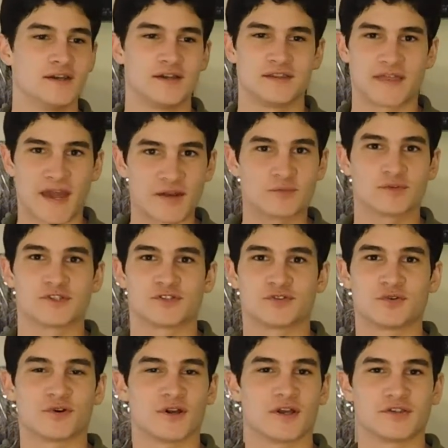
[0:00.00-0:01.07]
That was
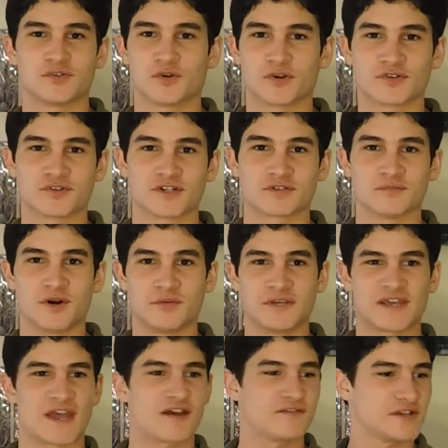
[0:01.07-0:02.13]
a torturous moment.
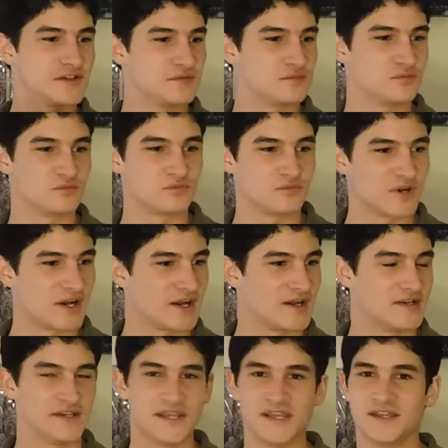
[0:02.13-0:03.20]
Having
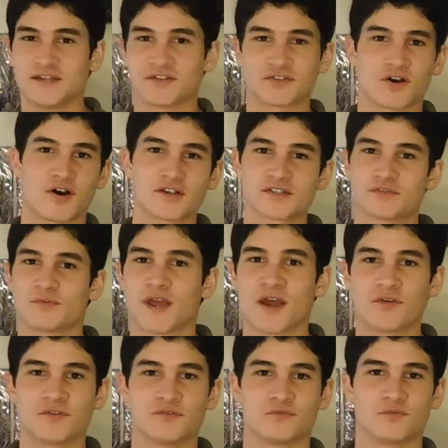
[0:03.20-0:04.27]
Negan toss
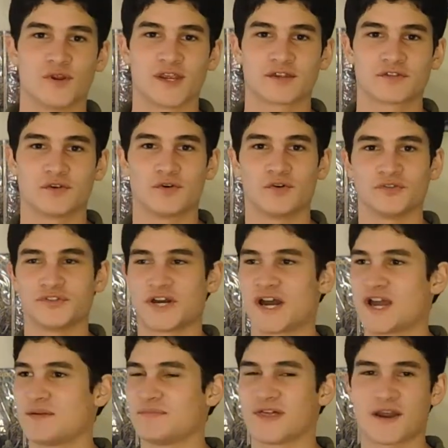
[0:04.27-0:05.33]
around Rick the whole
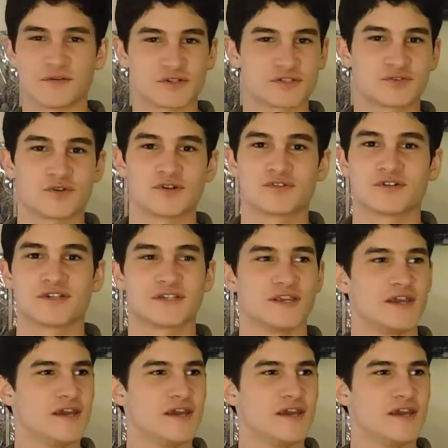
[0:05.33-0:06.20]
time, that was torturous.